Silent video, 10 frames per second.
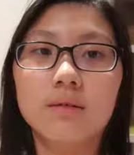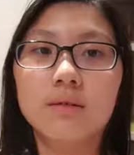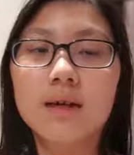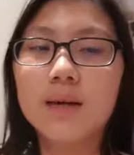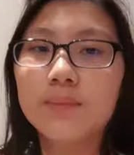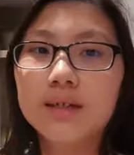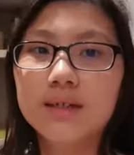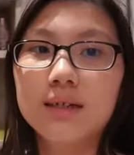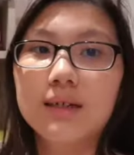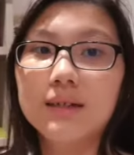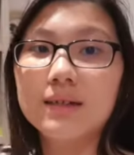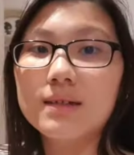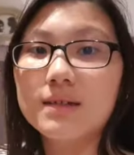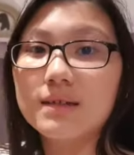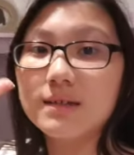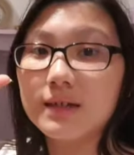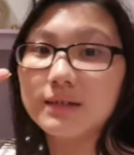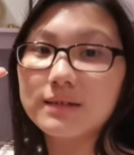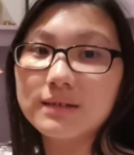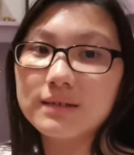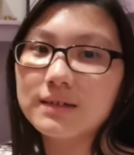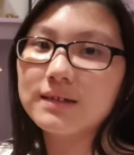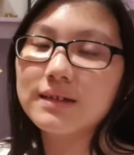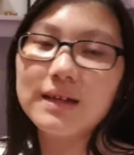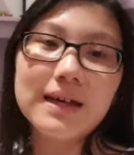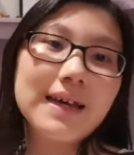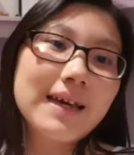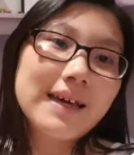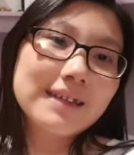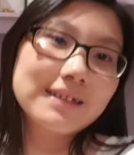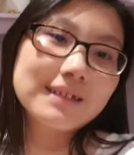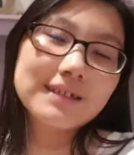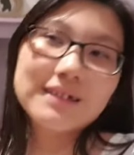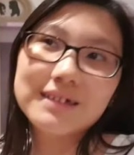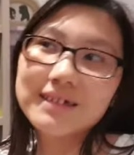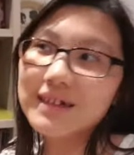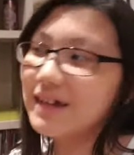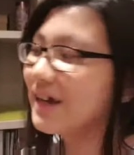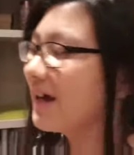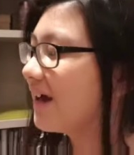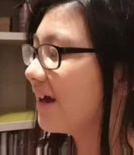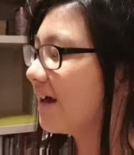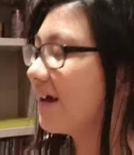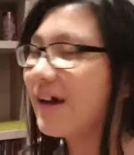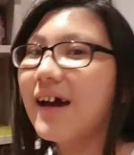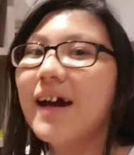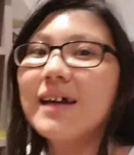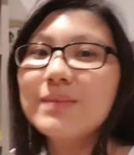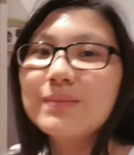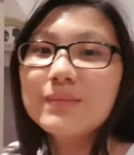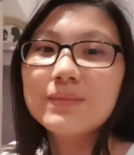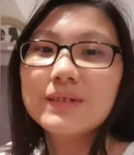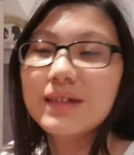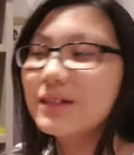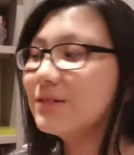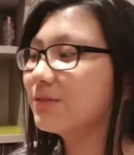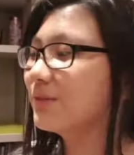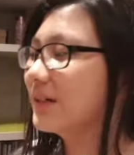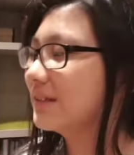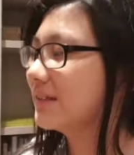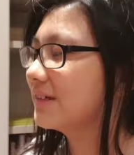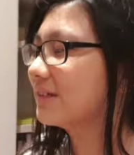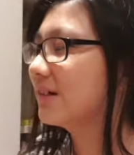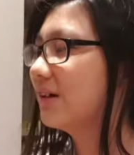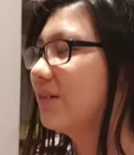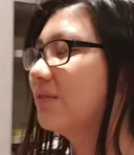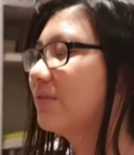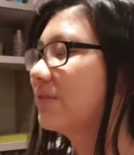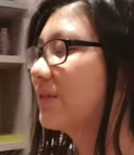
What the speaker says: Happy day 6. And I'm starting to want this off